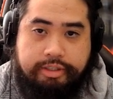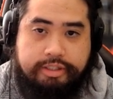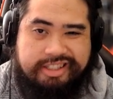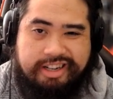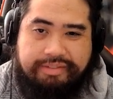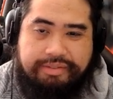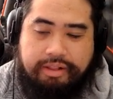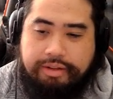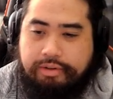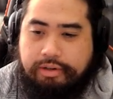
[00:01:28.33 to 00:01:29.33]
have to
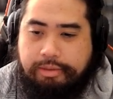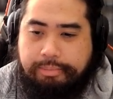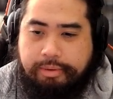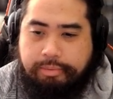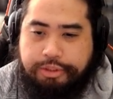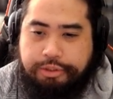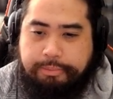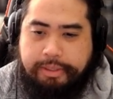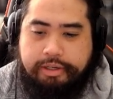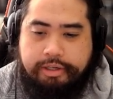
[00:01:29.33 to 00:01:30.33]
level up and we should
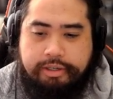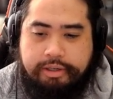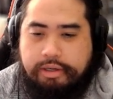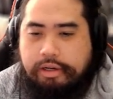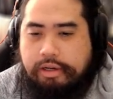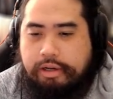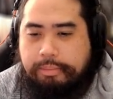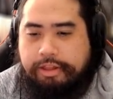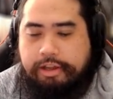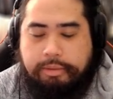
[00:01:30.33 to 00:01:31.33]
be good.
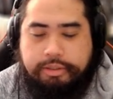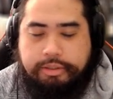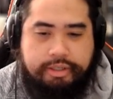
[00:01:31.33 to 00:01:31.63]
But I think I'm also gonna